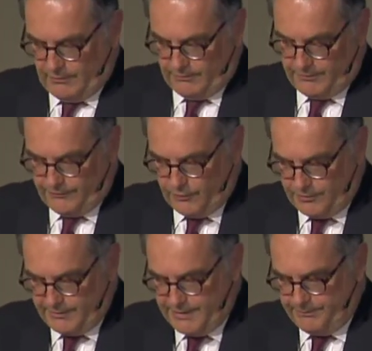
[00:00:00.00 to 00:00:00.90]

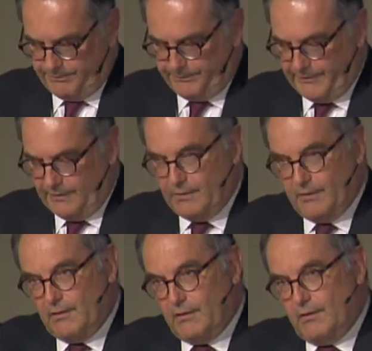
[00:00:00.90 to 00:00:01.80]
before me.
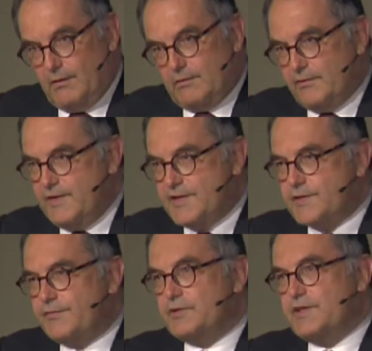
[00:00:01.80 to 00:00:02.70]
The
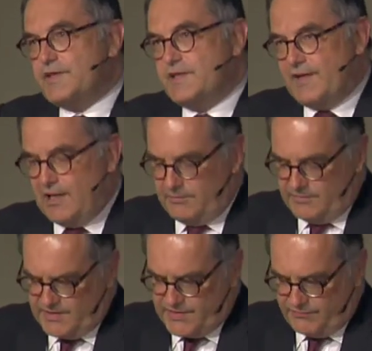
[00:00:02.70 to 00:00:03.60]
reason for this
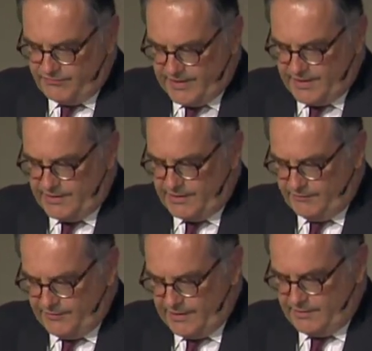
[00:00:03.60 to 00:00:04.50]
development is very,
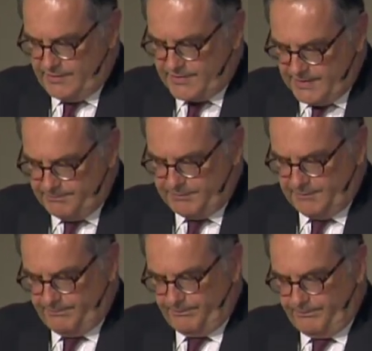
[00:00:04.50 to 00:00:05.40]
very simple.
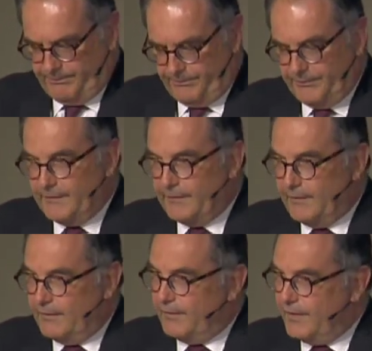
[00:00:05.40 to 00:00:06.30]

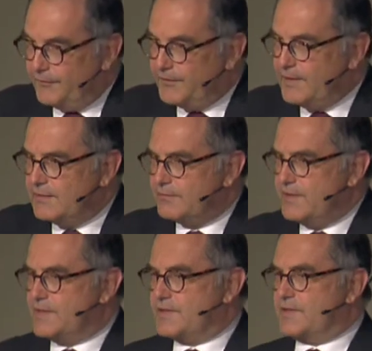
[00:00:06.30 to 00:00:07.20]
If legal
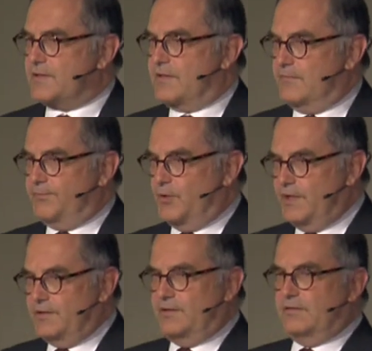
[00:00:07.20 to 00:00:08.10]
risks and
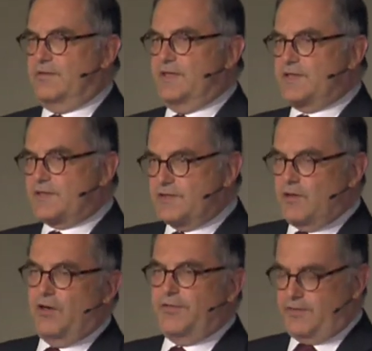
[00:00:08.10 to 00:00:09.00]
political risks and
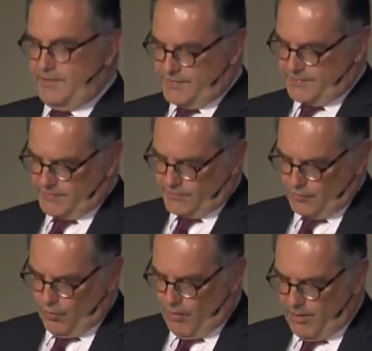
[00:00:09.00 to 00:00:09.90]
other risks
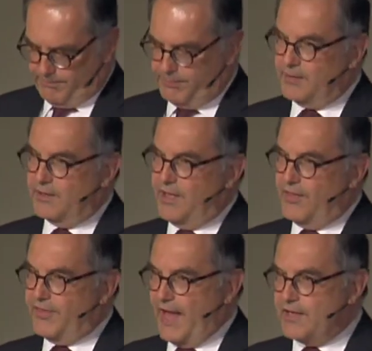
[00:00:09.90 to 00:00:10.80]
go up,
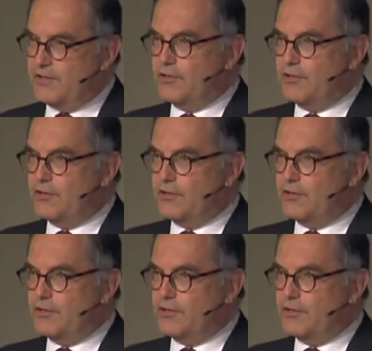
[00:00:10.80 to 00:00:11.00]
then